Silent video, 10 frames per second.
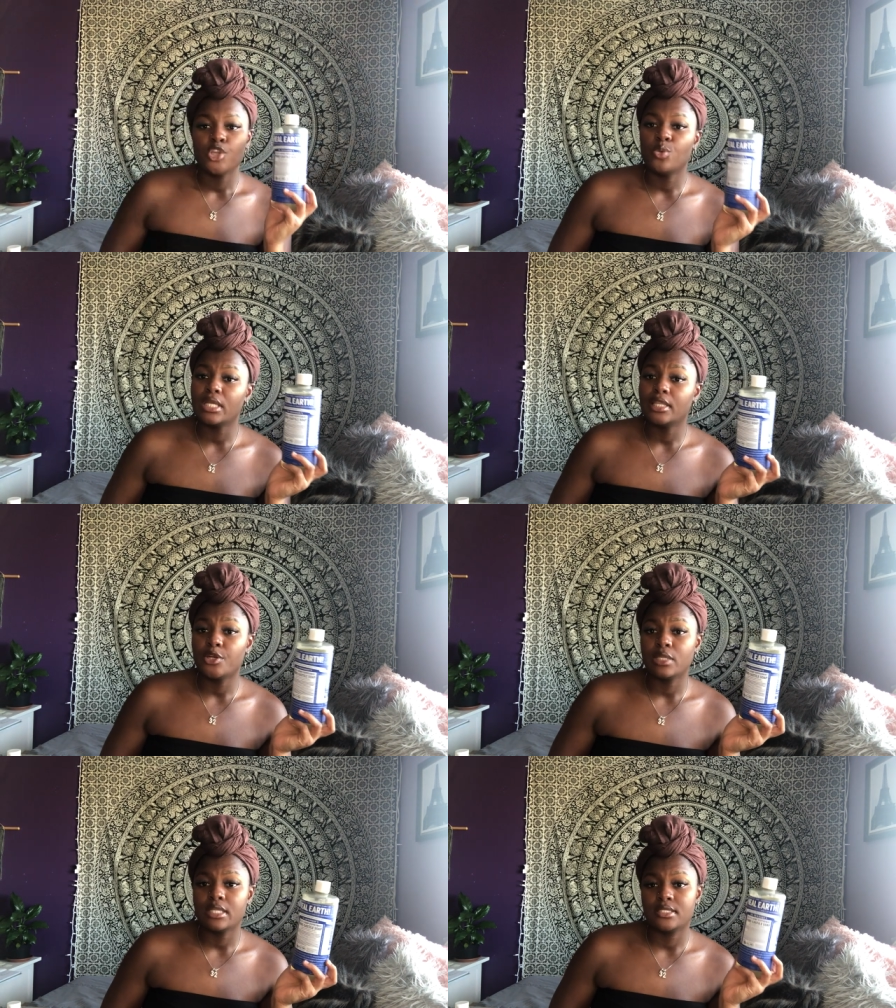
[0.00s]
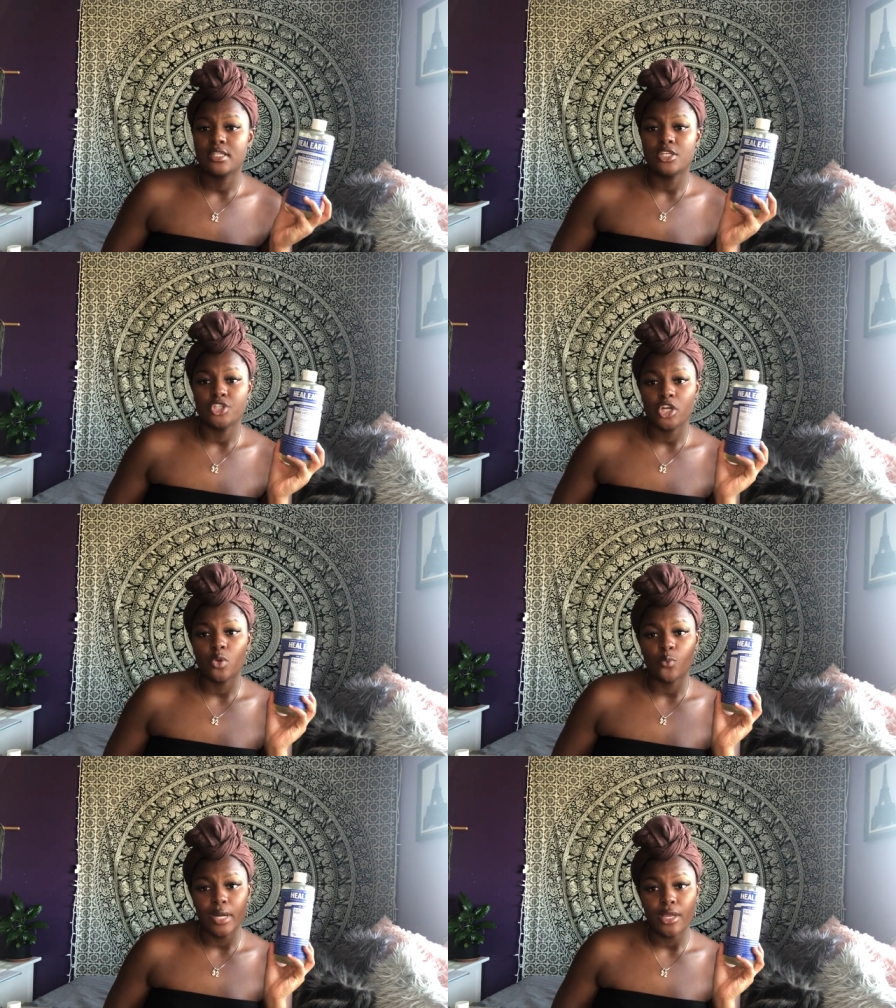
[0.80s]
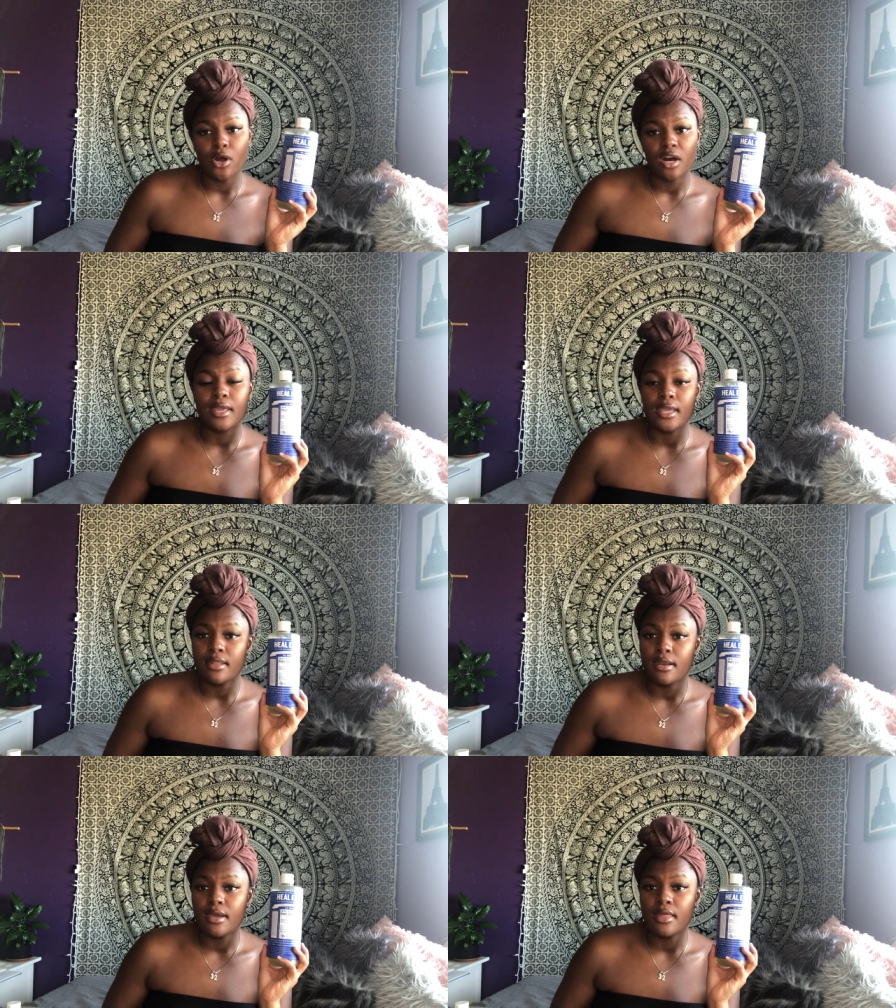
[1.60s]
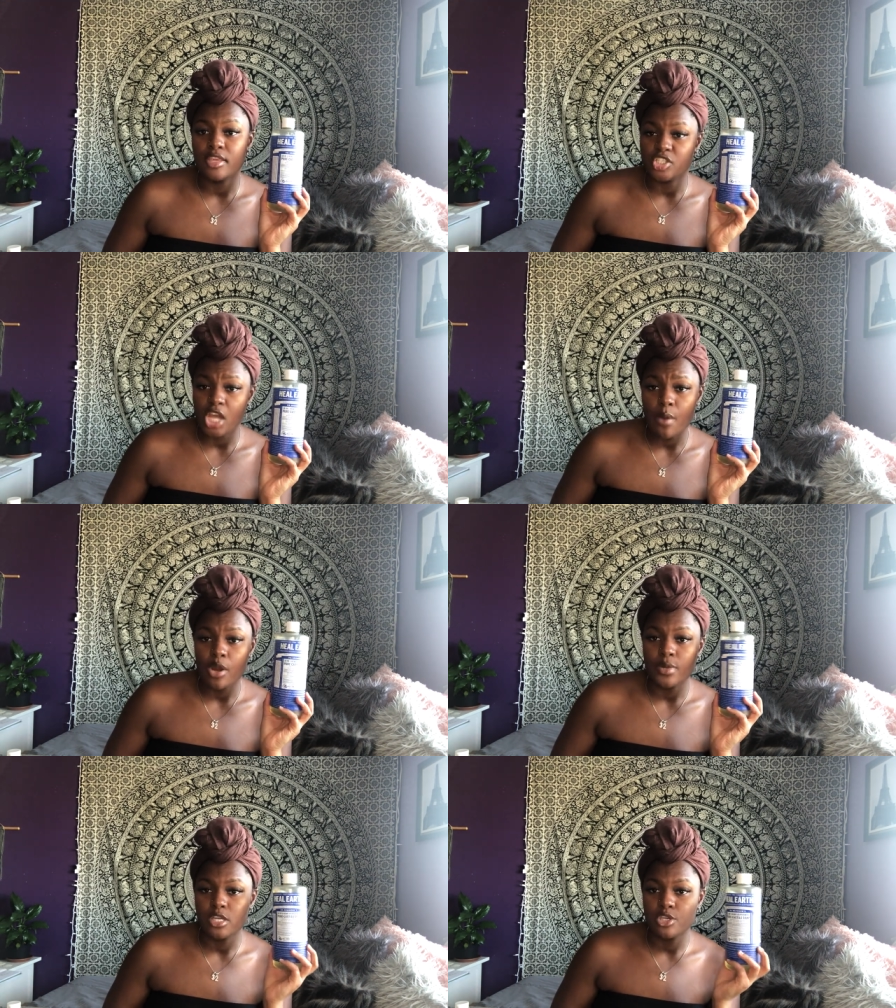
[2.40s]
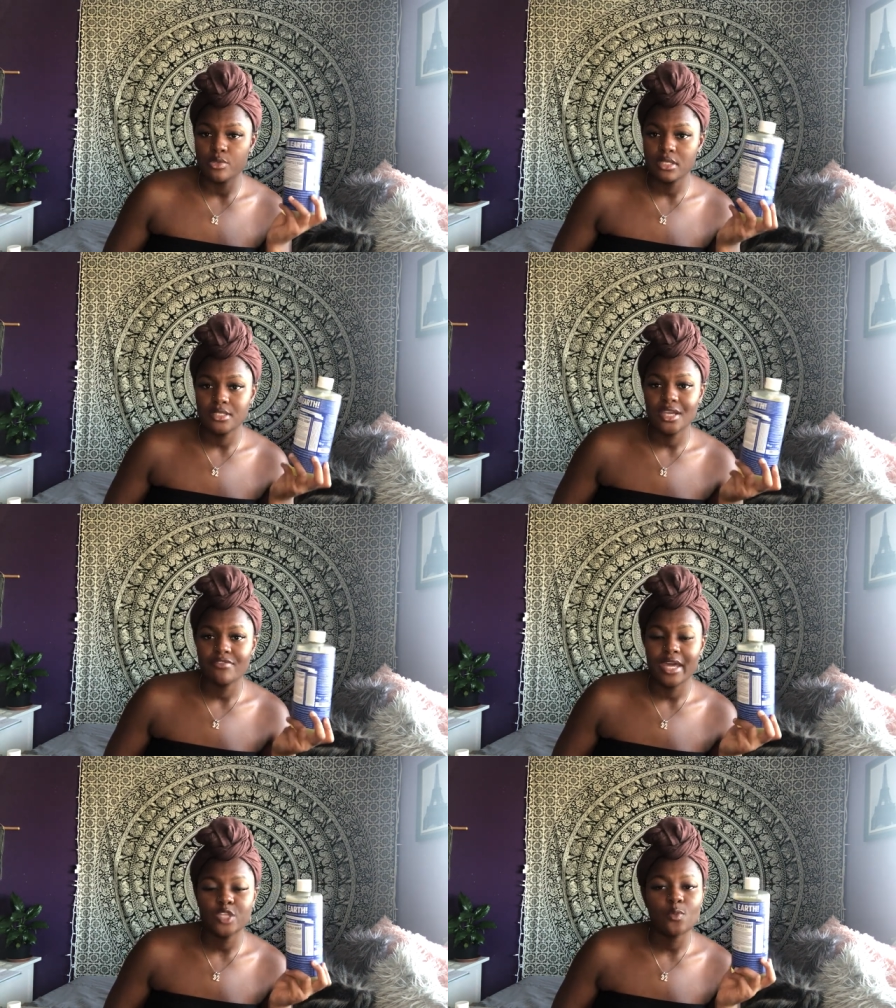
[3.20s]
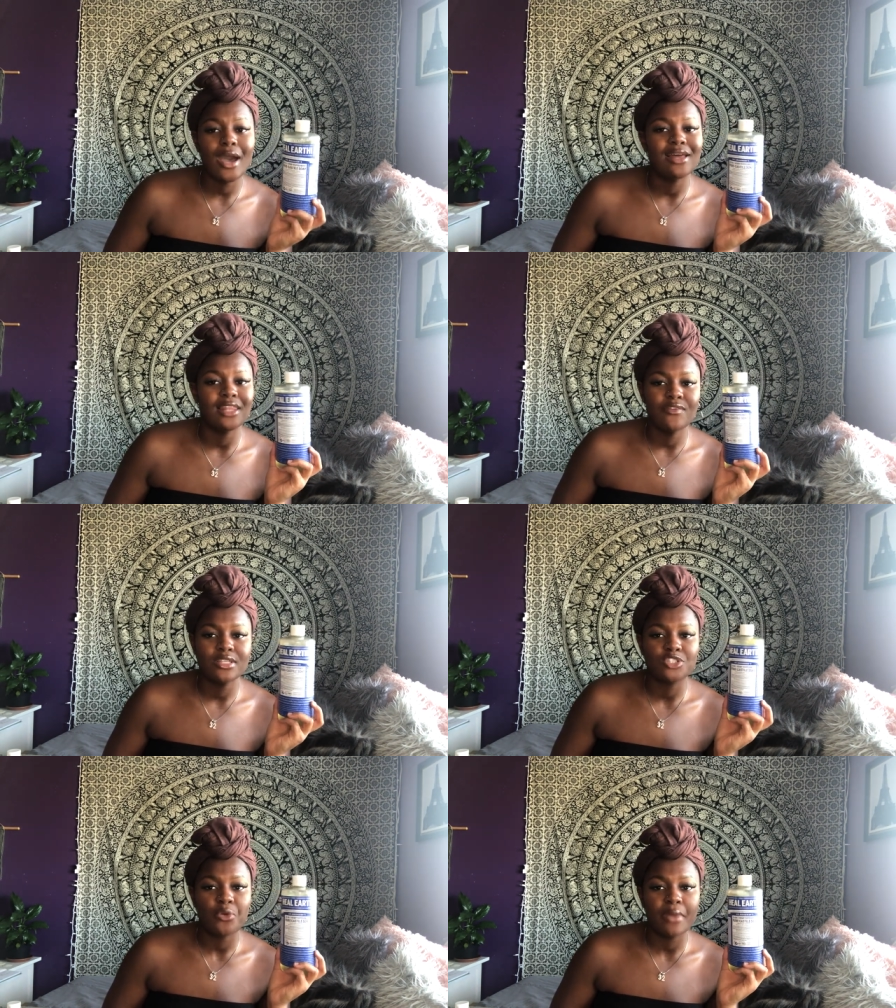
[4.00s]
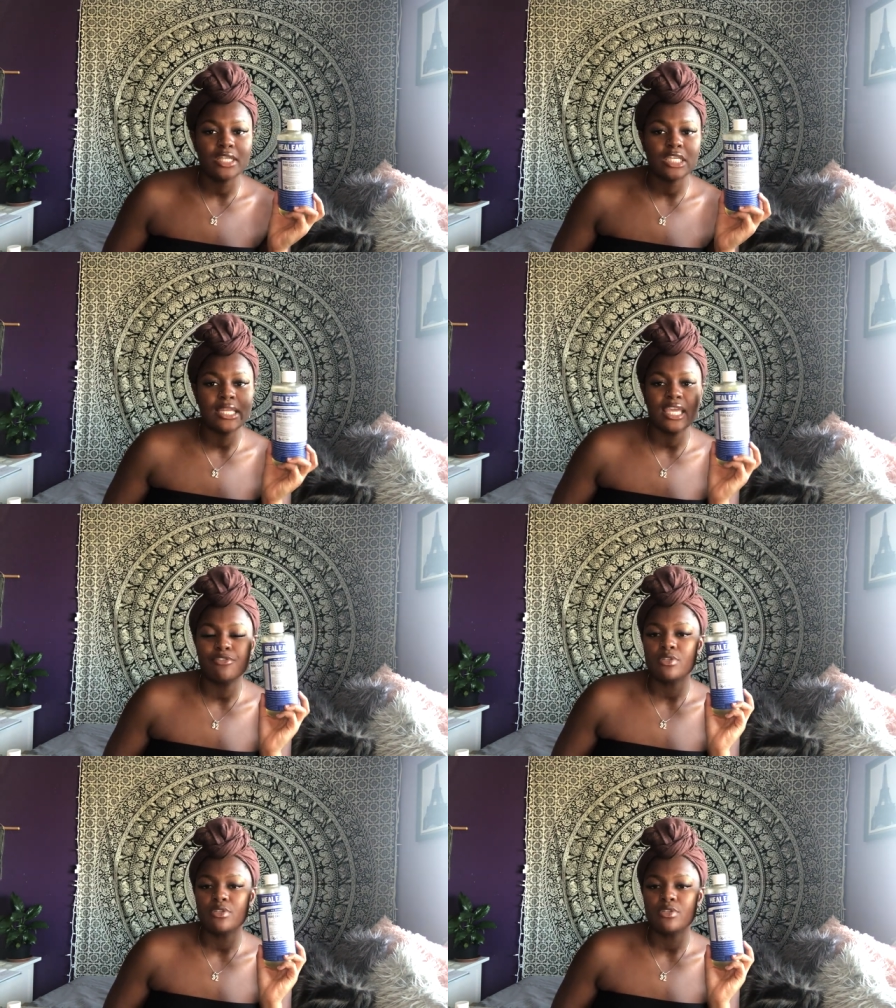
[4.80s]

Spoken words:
You can literally see the dirt running off in the shower when you use this stuff. That is why I love it so much, and it gives